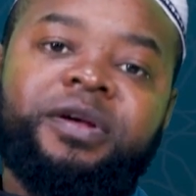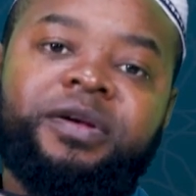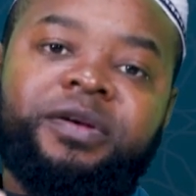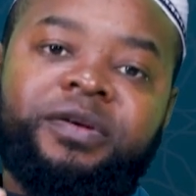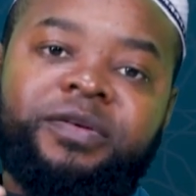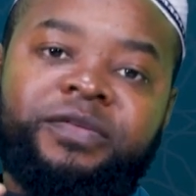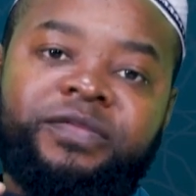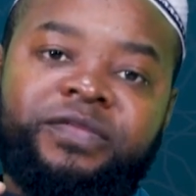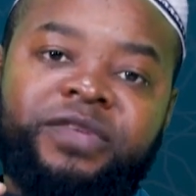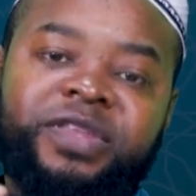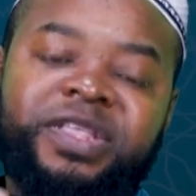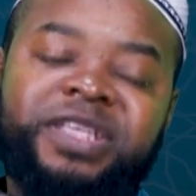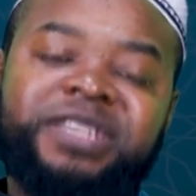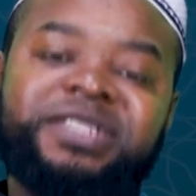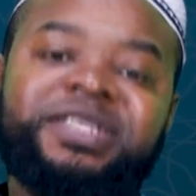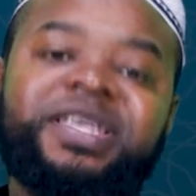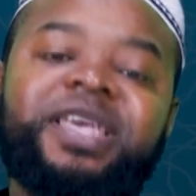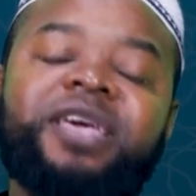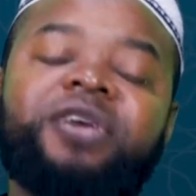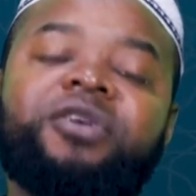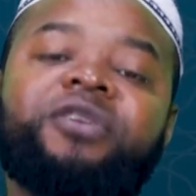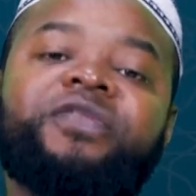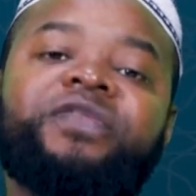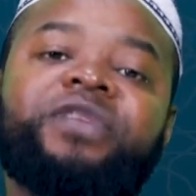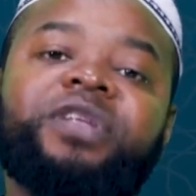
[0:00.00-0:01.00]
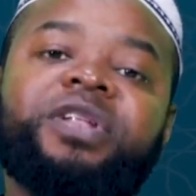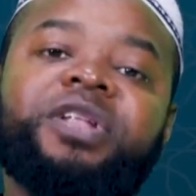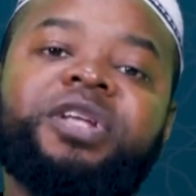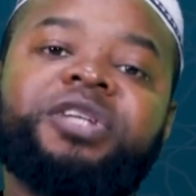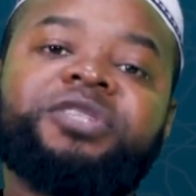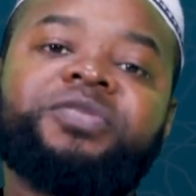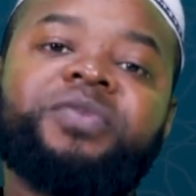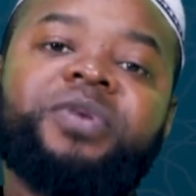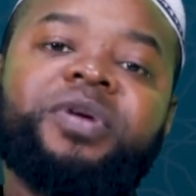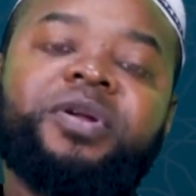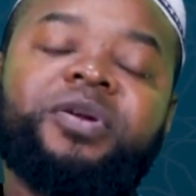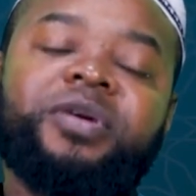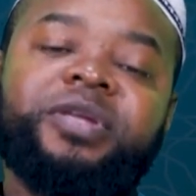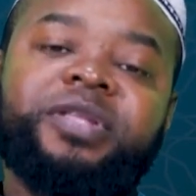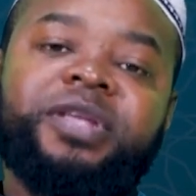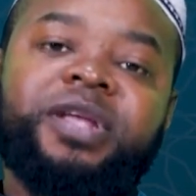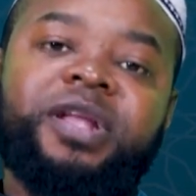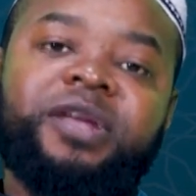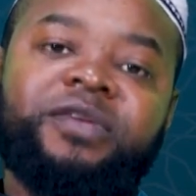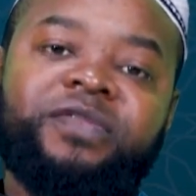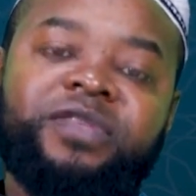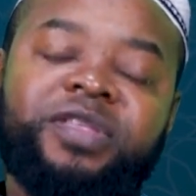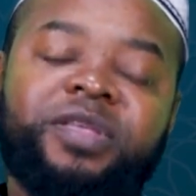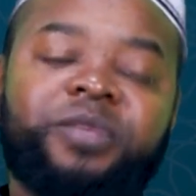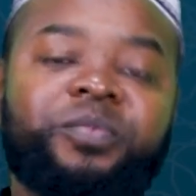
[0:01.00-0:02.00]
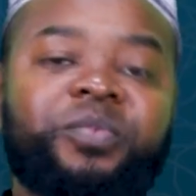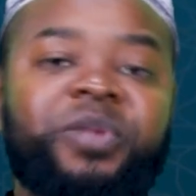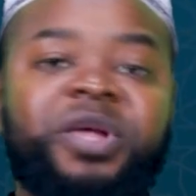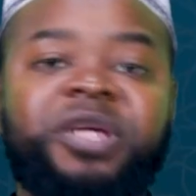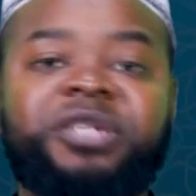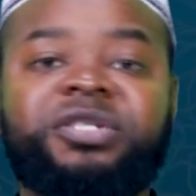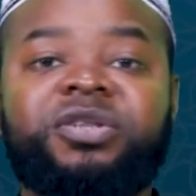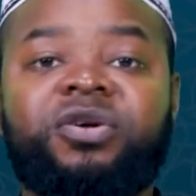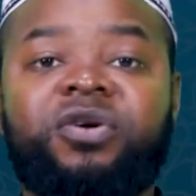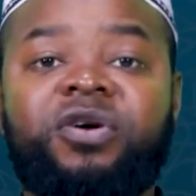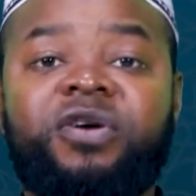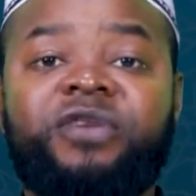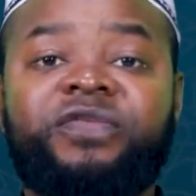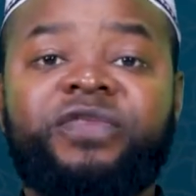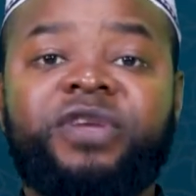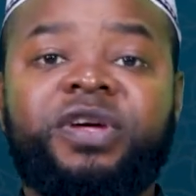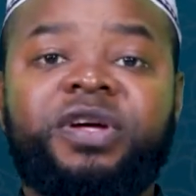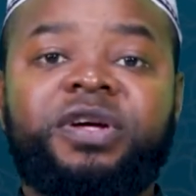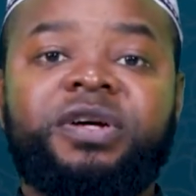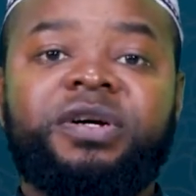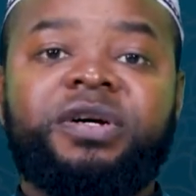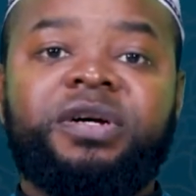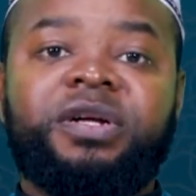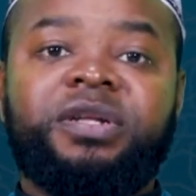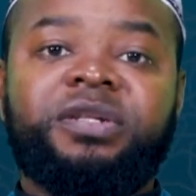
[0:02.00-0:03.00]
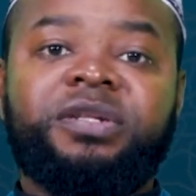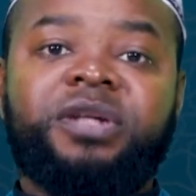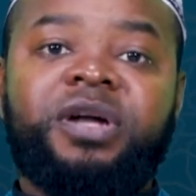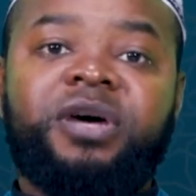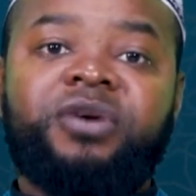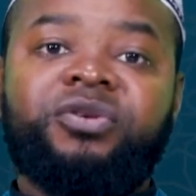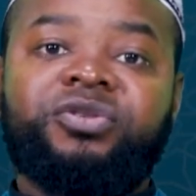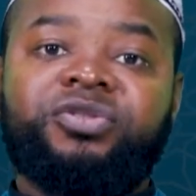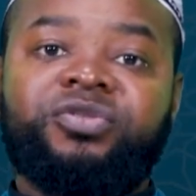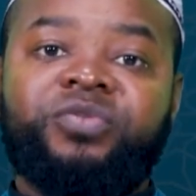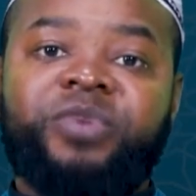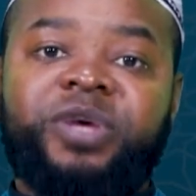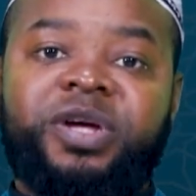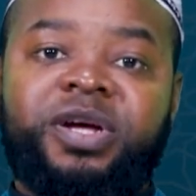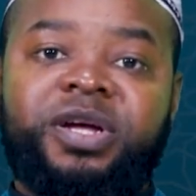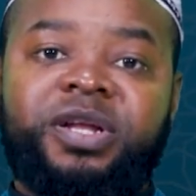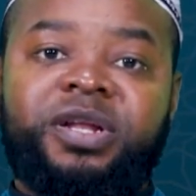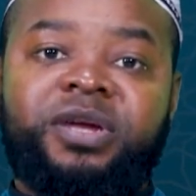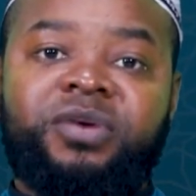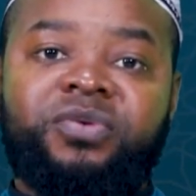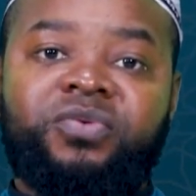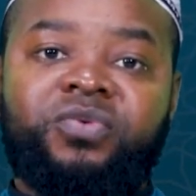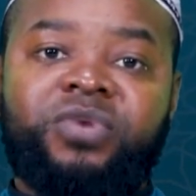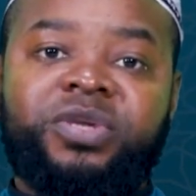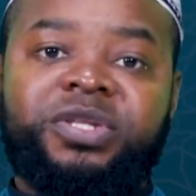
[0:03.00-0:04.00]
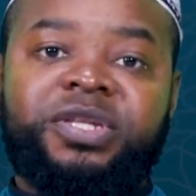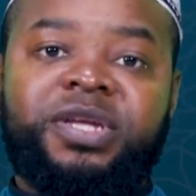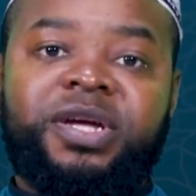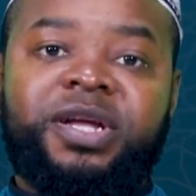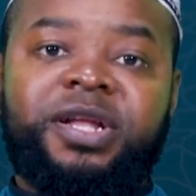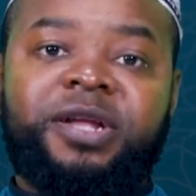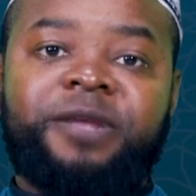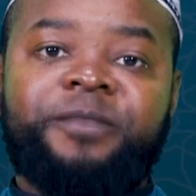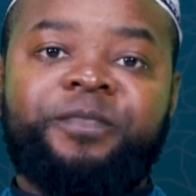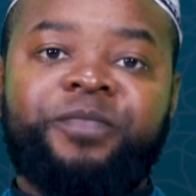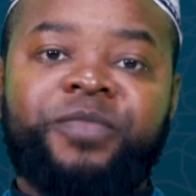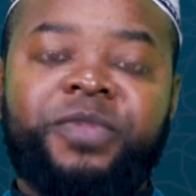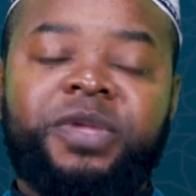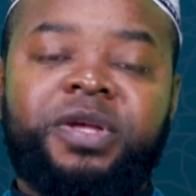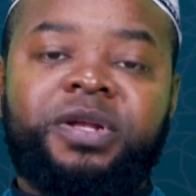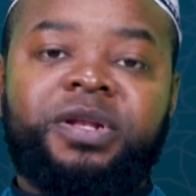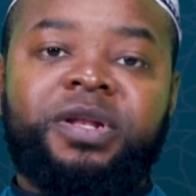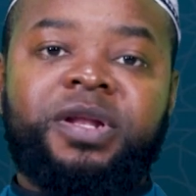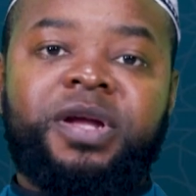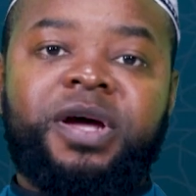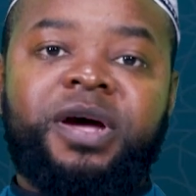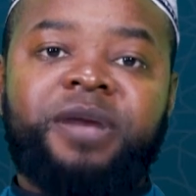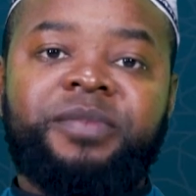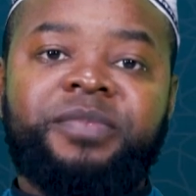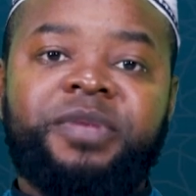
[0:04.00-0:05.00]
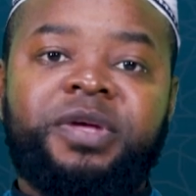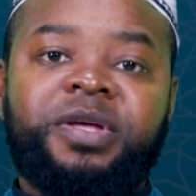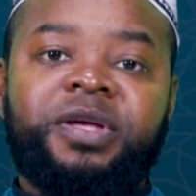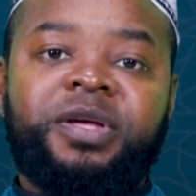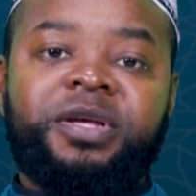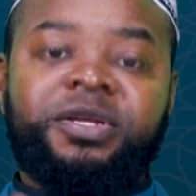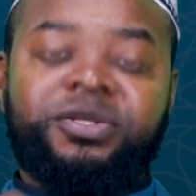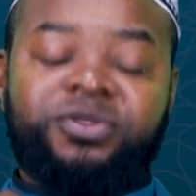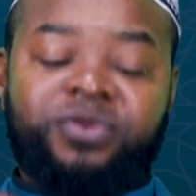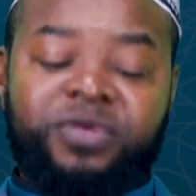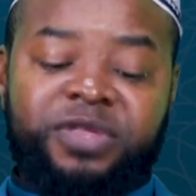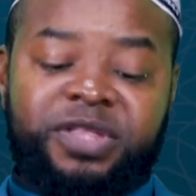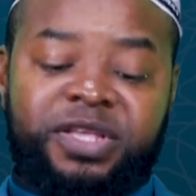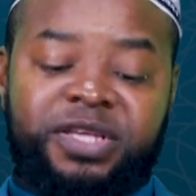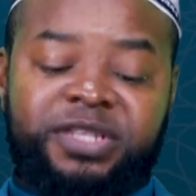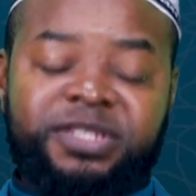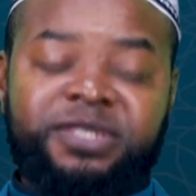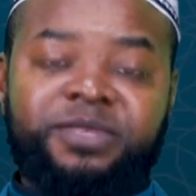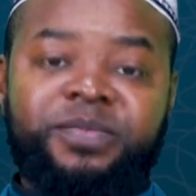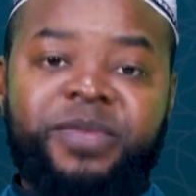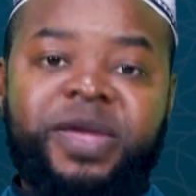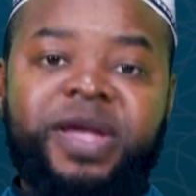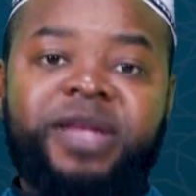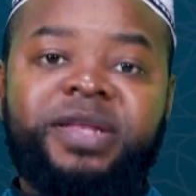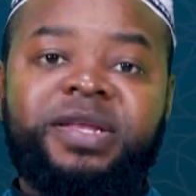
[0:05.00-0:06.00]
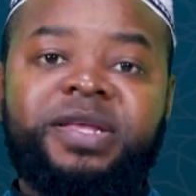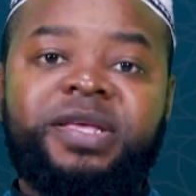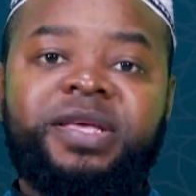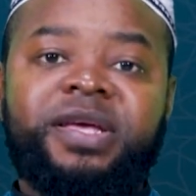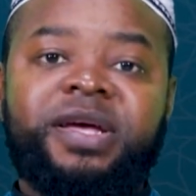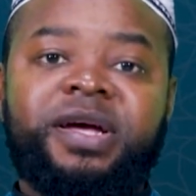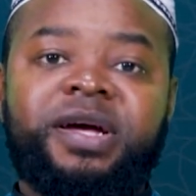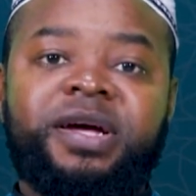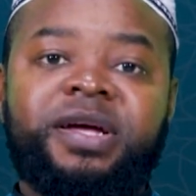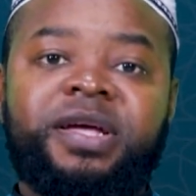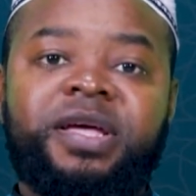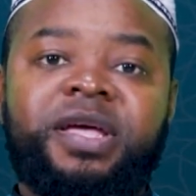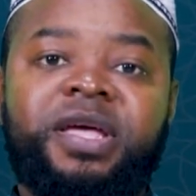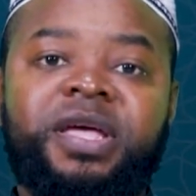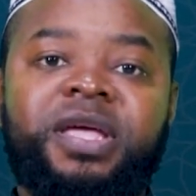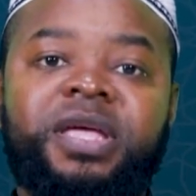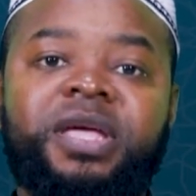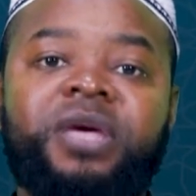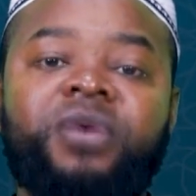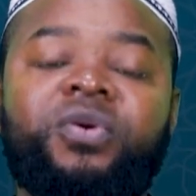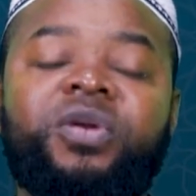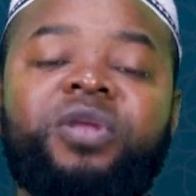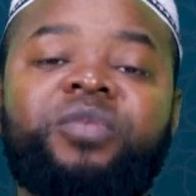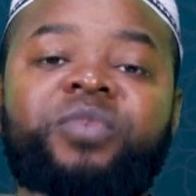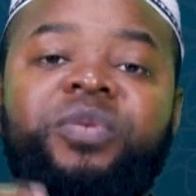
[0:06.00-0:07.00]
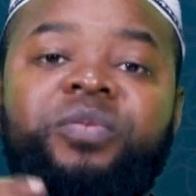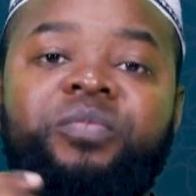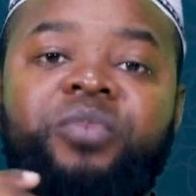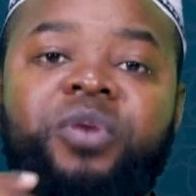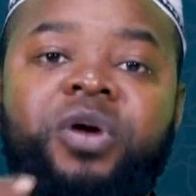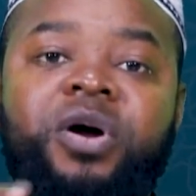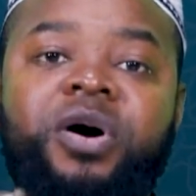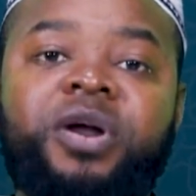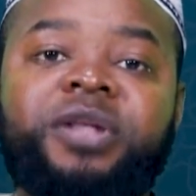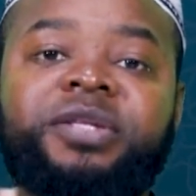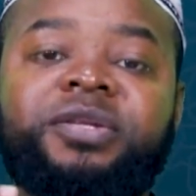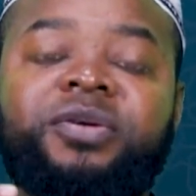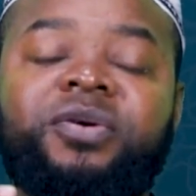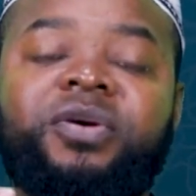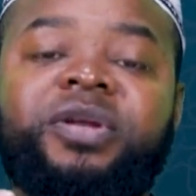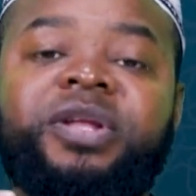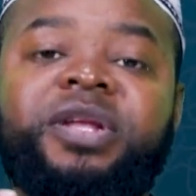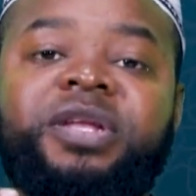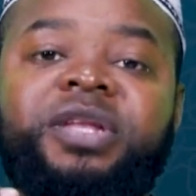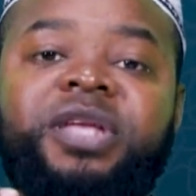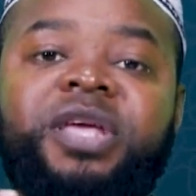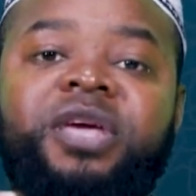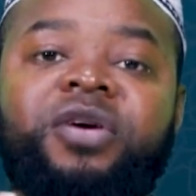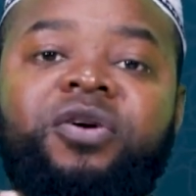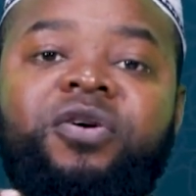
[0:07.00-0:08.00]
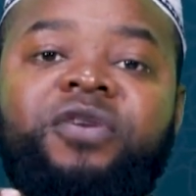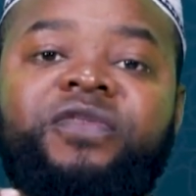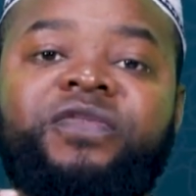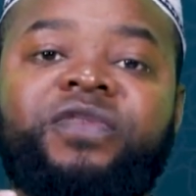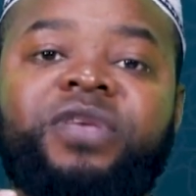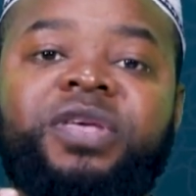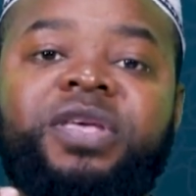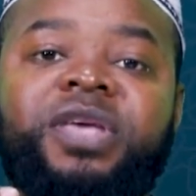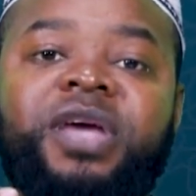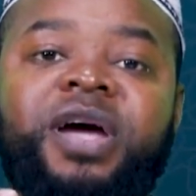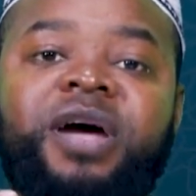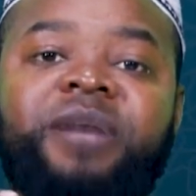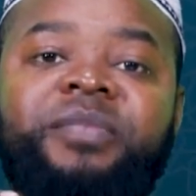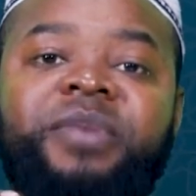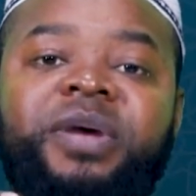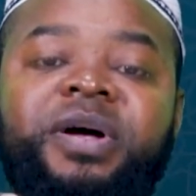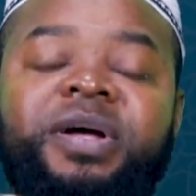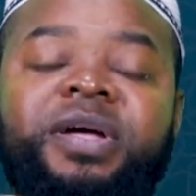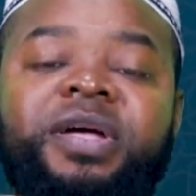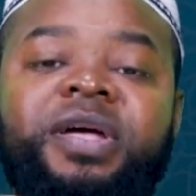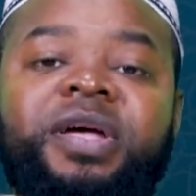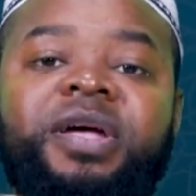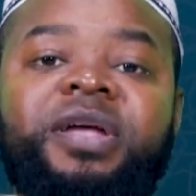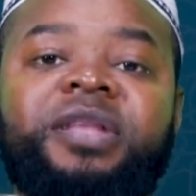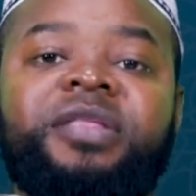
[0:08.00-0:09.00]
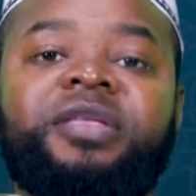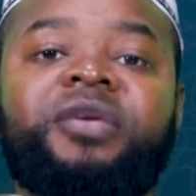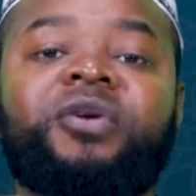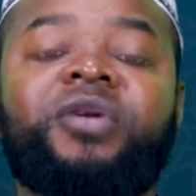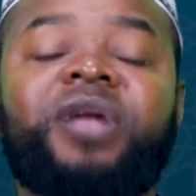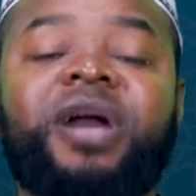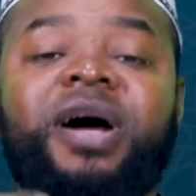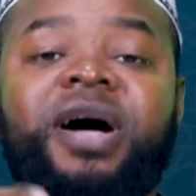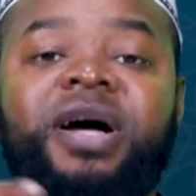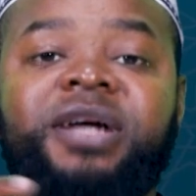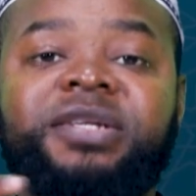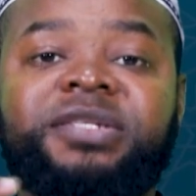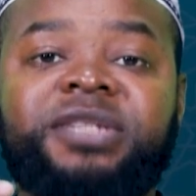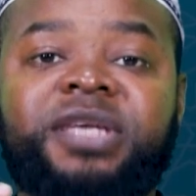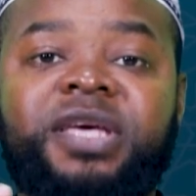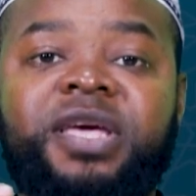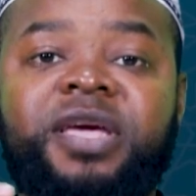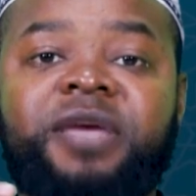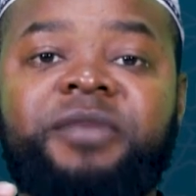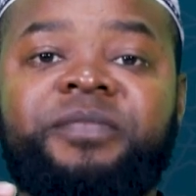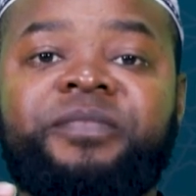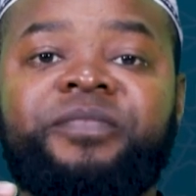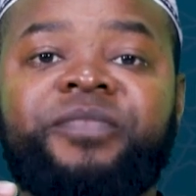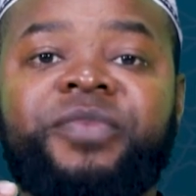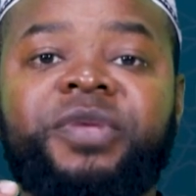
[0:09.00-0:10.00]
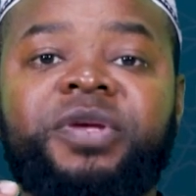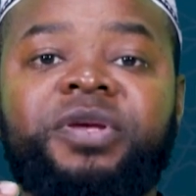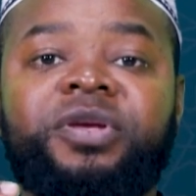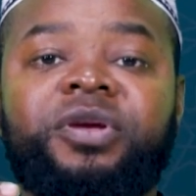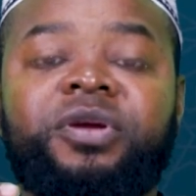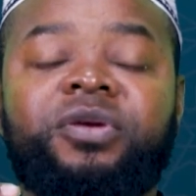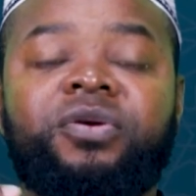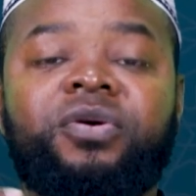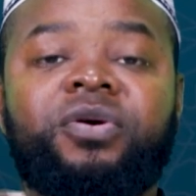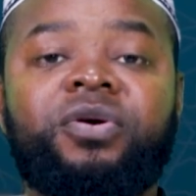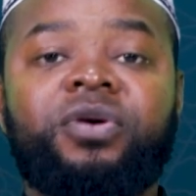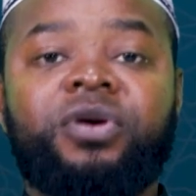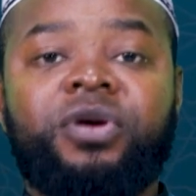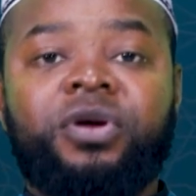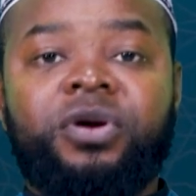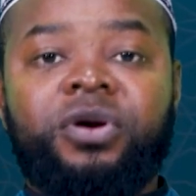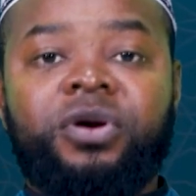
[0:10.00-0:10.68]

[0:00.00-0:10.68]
for the sake of Allah subhanahu wa ta'ala, for the pleasure of Allah subhanahu wa ta'ala. Now, so this man here, he will be brought on the day of Qiyamah. They will ask him, you know,